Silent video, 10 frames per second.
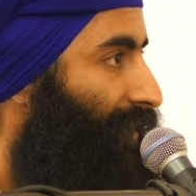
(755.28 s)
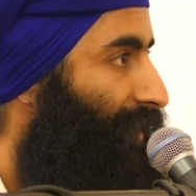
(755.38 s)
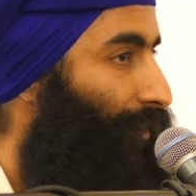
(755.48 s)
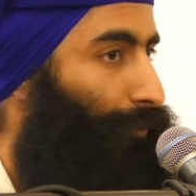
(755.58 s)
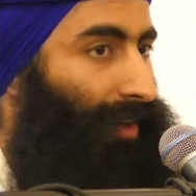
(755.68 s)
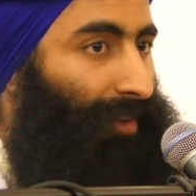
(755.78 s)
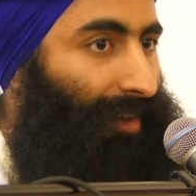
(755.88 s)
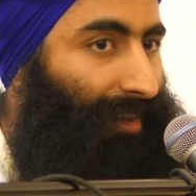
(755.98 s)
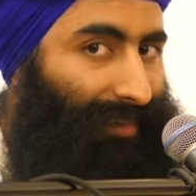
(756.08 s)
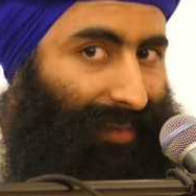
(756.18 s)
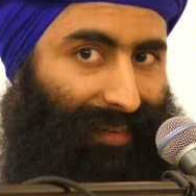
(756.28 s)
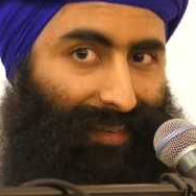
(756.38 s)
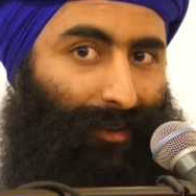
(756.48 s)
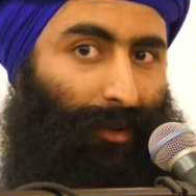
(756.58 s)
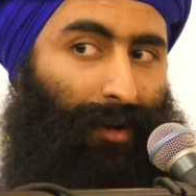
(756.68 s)
And whether,
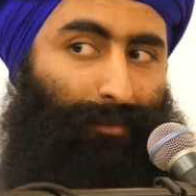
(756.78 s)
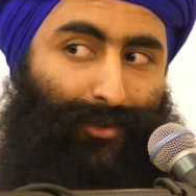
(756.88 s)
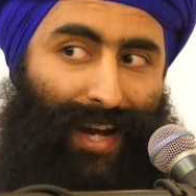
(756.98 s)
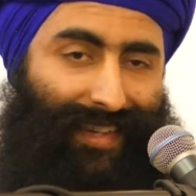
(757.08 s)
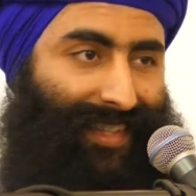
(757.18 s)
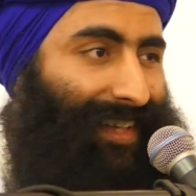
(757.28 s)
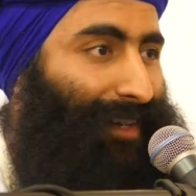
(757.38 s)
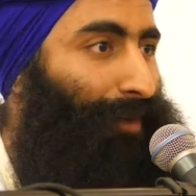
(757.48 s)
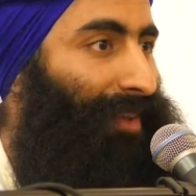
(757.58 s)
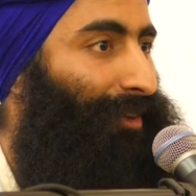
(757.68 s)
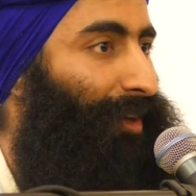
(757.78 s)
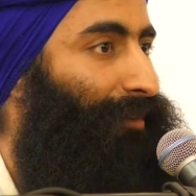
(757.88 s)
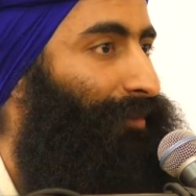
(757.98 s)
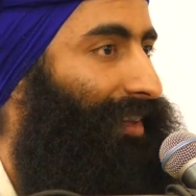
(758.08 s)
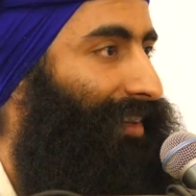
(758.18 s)
I'm dragged here, whether I
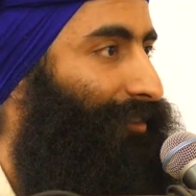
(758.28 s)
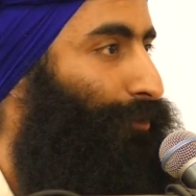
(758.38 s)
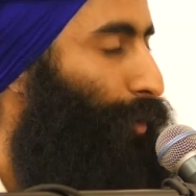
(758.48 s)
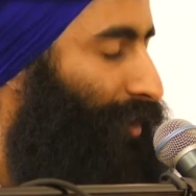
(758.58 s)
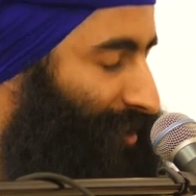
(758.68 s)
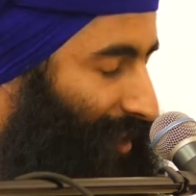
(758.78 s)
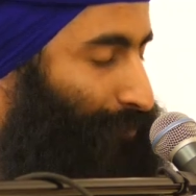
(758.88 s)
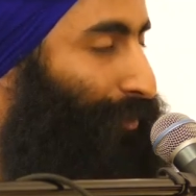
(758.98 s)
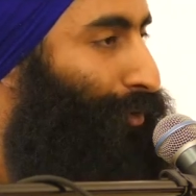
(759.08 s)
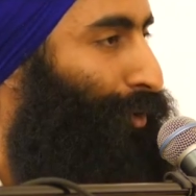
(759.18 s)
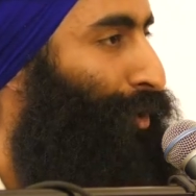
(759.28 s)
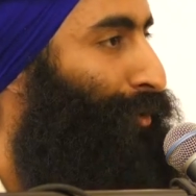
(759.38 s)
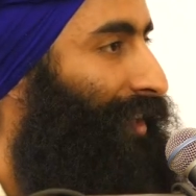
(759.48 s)
fall asleep before you and